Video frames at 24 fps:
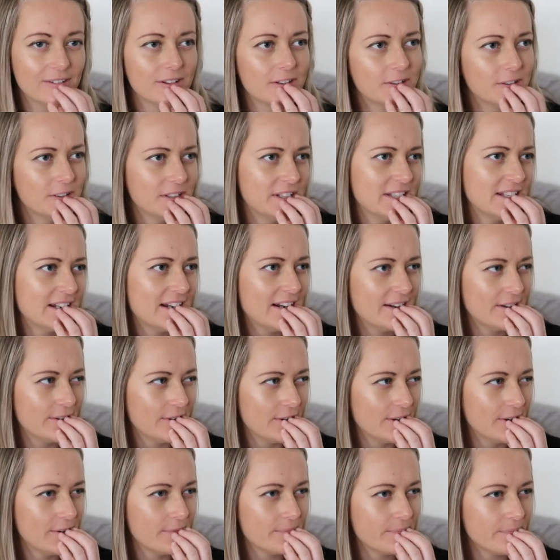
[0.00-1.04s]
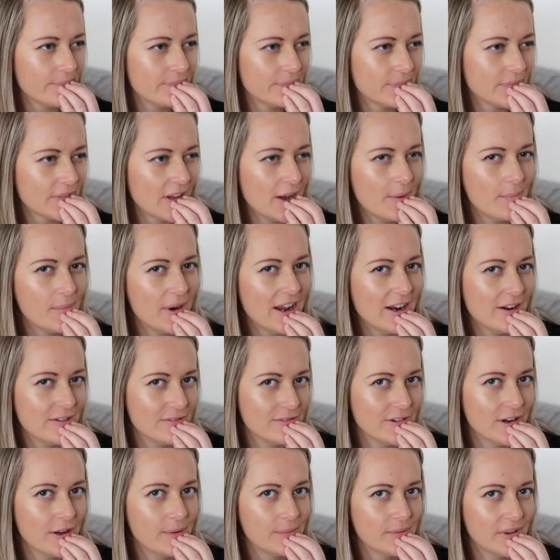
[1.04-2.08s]
or did I know? I might have
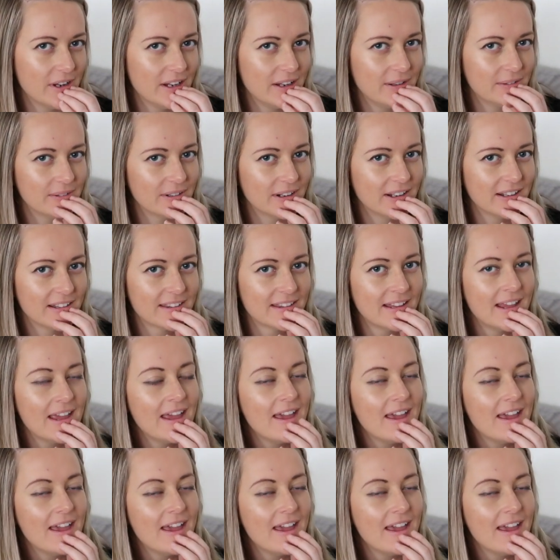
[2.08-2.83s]
known what he was.